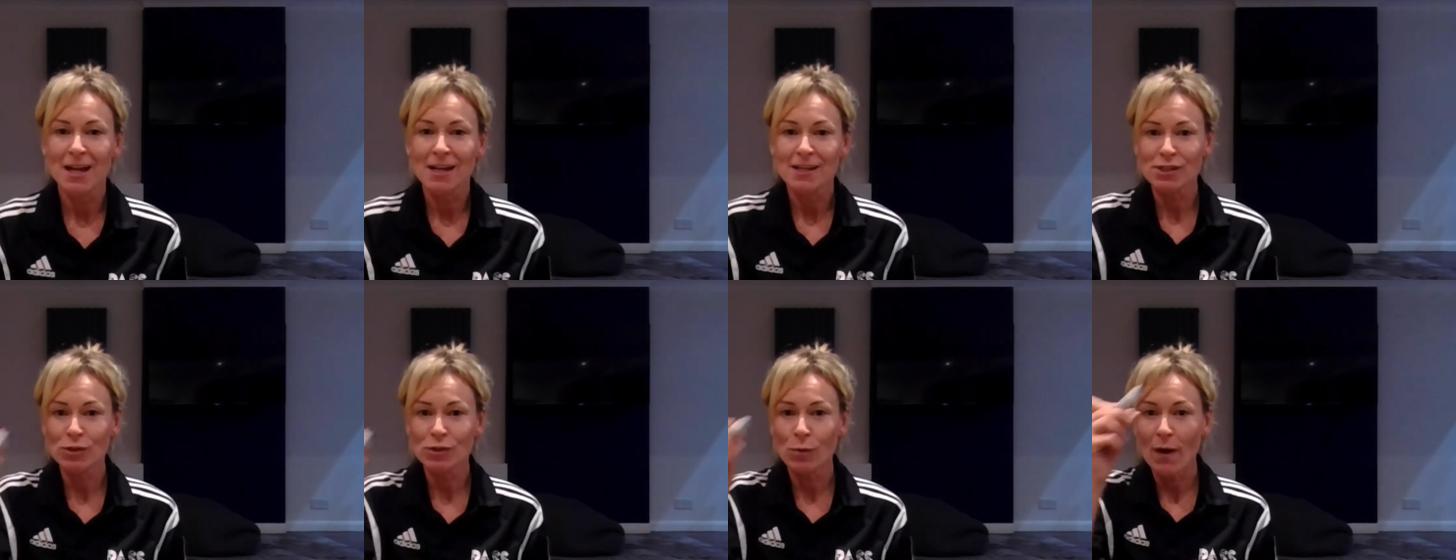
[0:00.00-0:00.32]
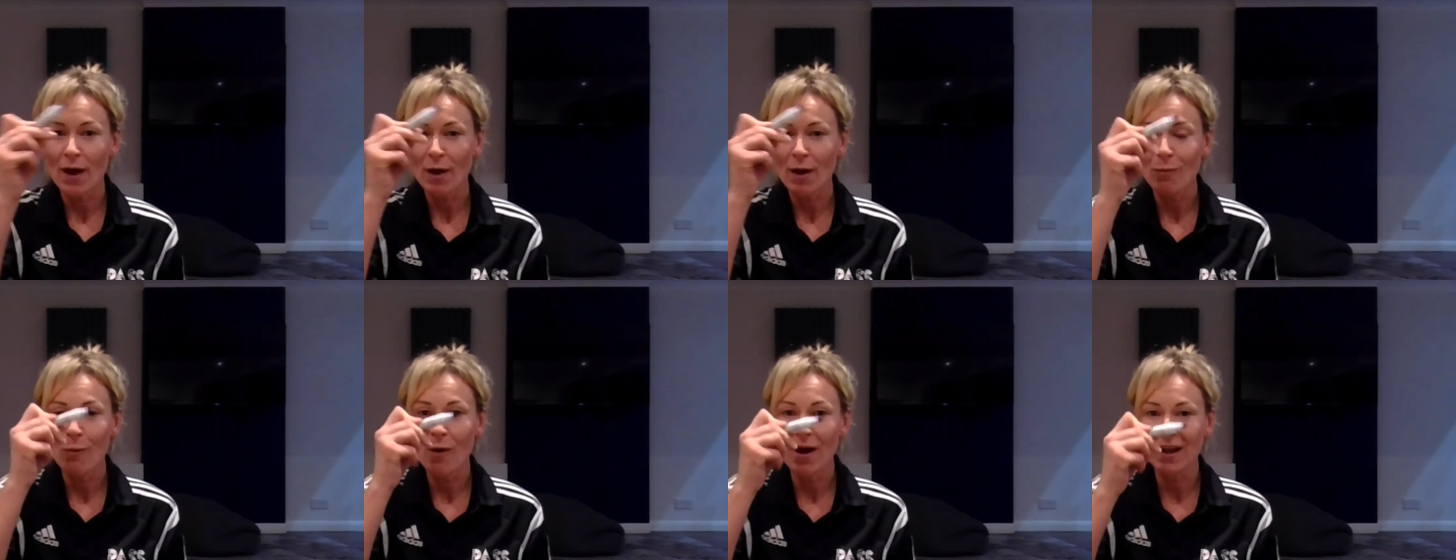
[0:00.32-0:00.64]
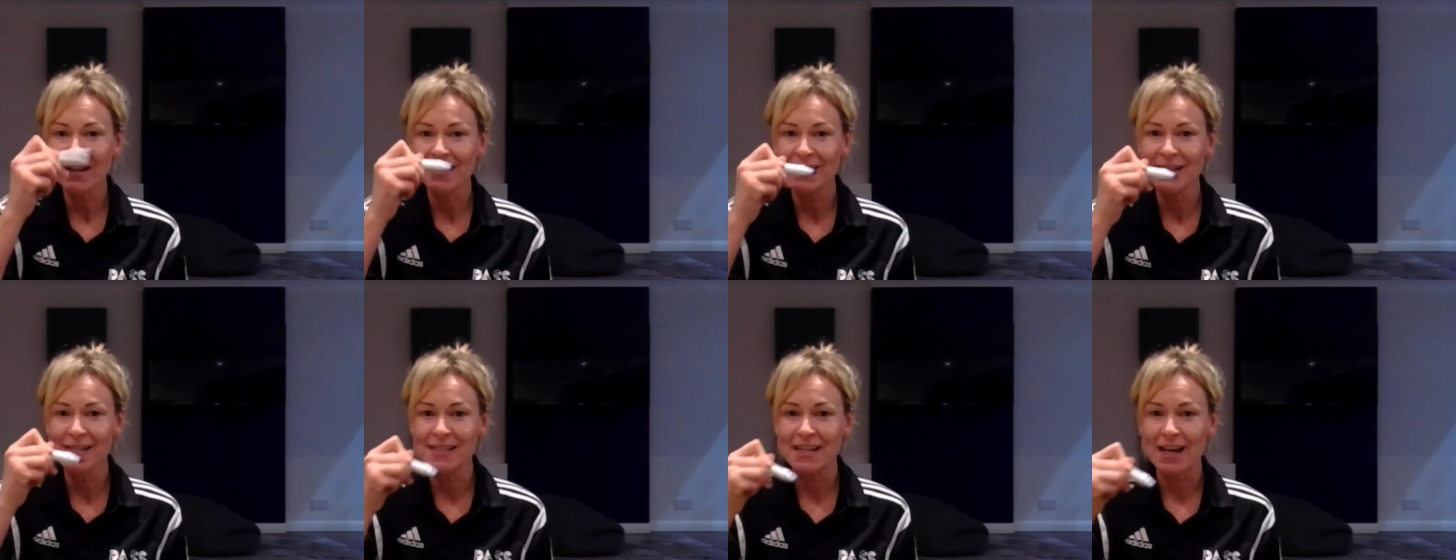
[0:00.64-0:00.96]
So I
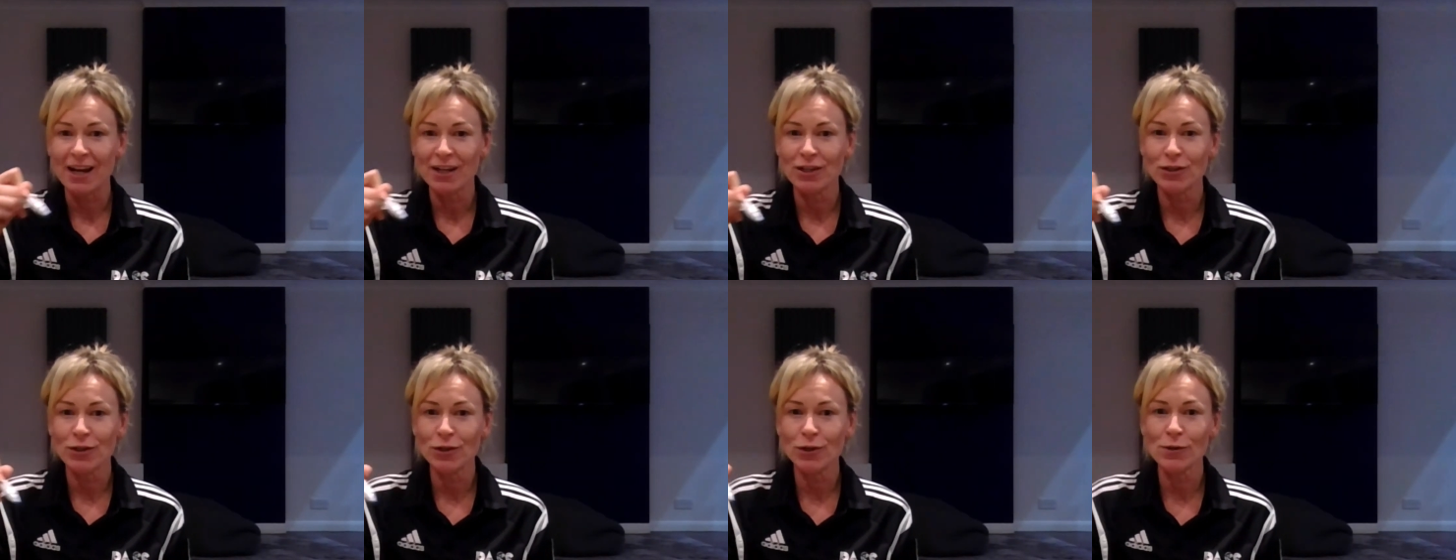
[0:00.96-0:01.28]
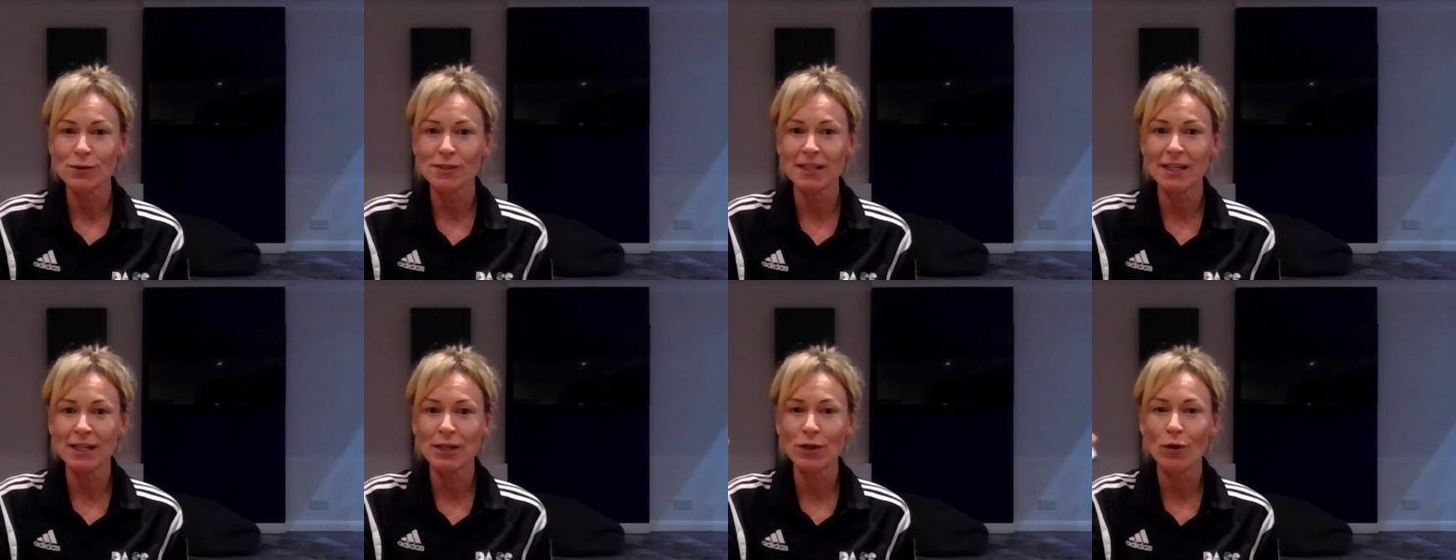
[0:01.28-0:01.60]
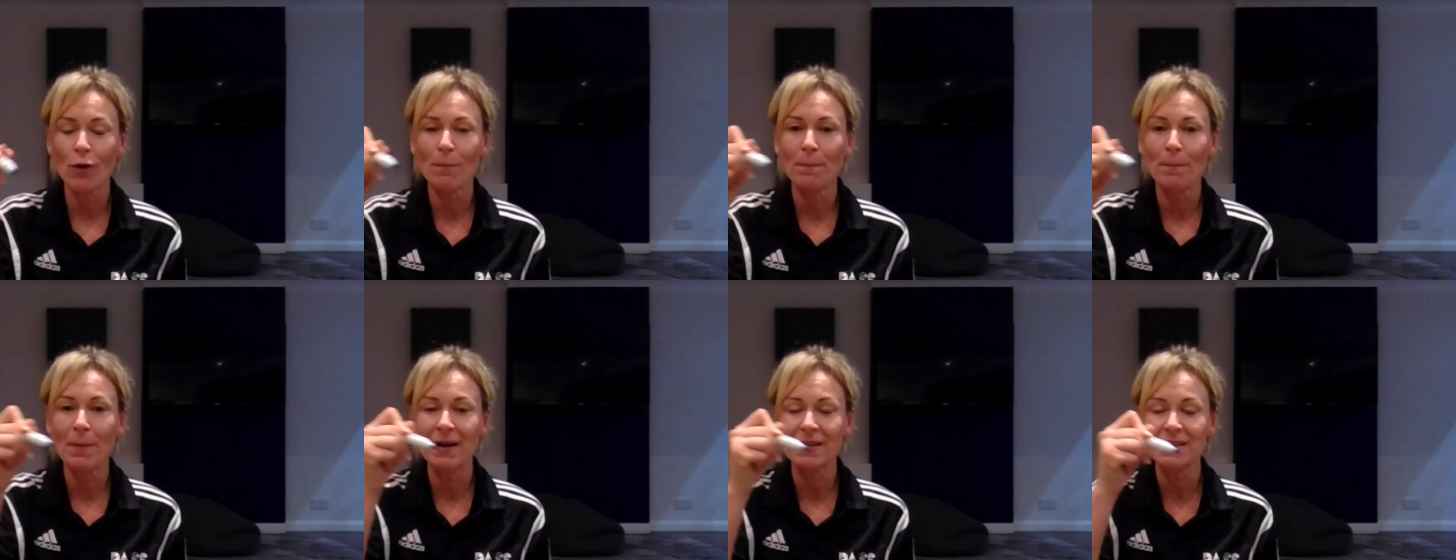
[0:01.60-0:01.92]
wonder, using
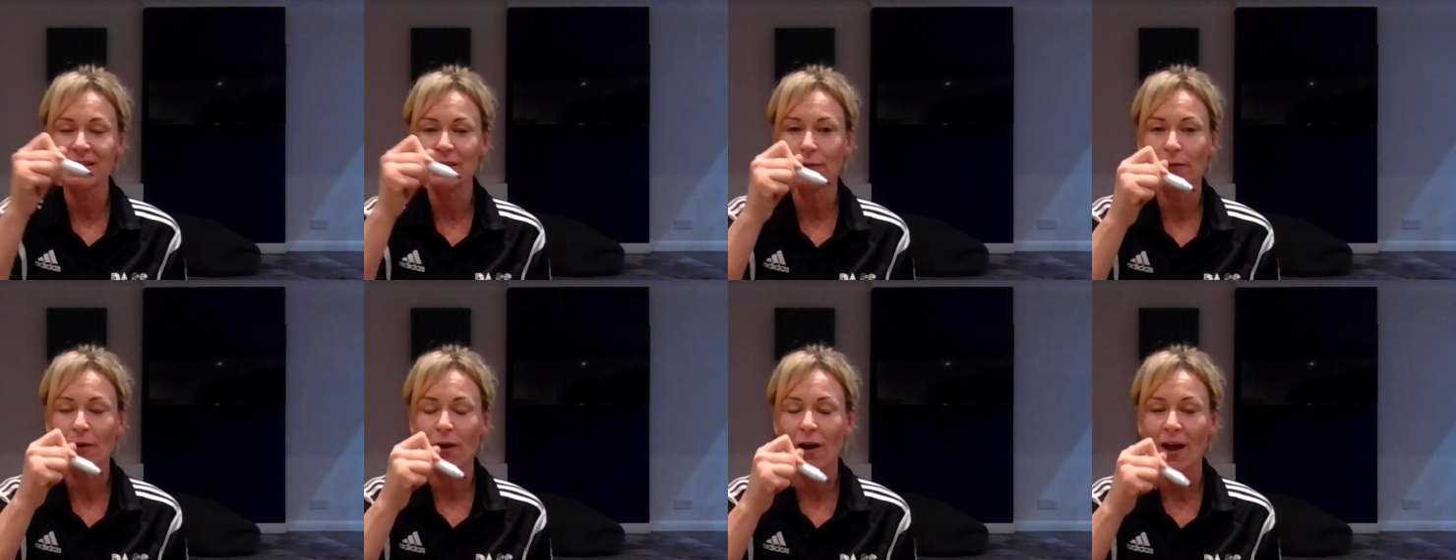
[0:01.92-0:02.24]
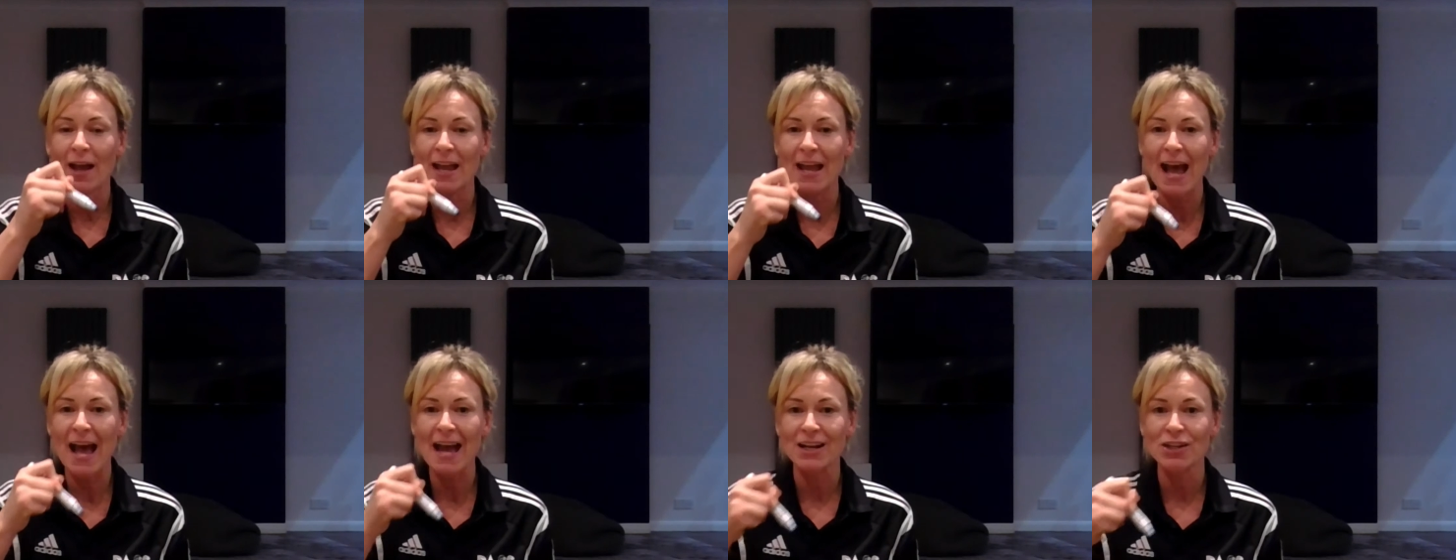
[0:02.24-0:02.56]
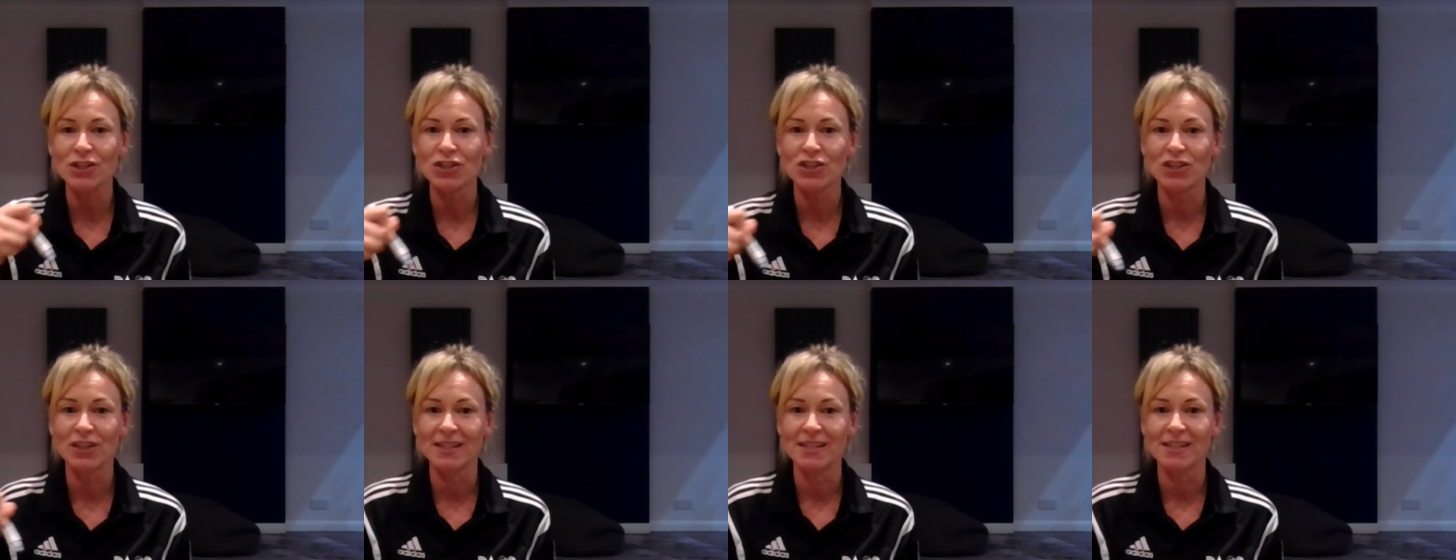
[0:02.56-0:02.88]
your butterfly
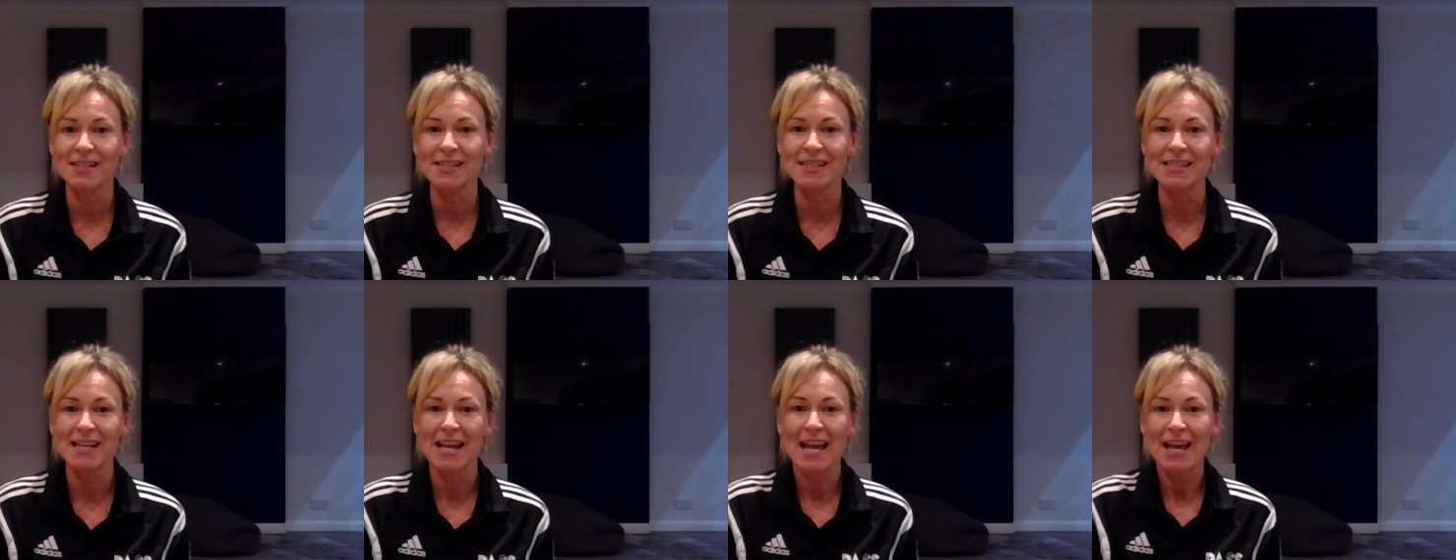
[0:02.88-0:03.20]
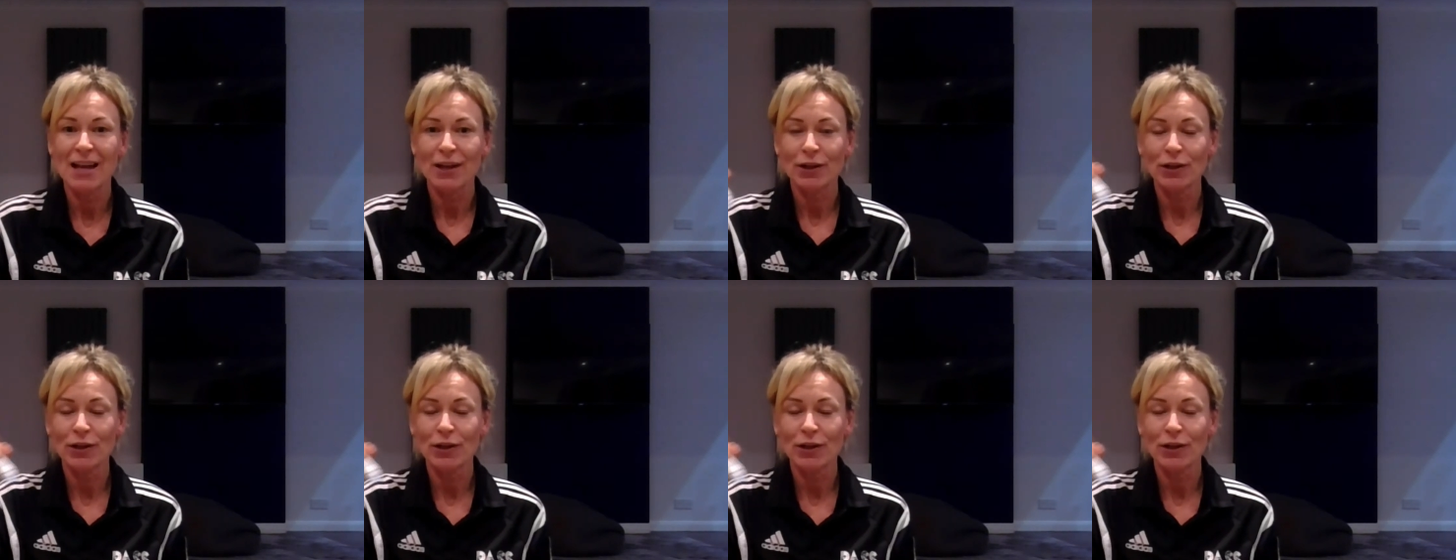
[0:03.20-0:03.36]
actions,